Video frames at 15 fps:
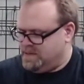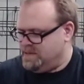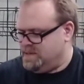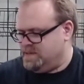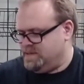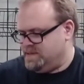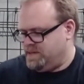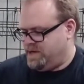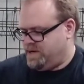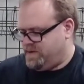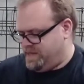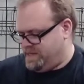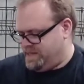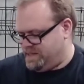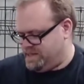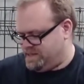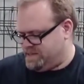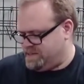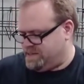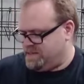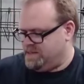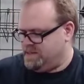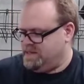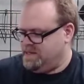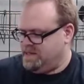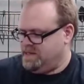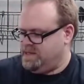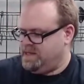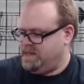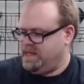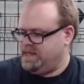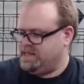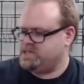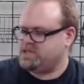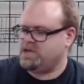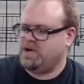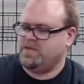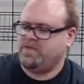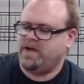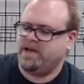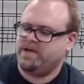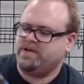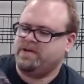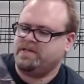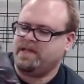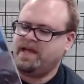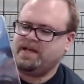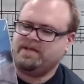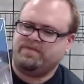There is a Starfinder Attack of the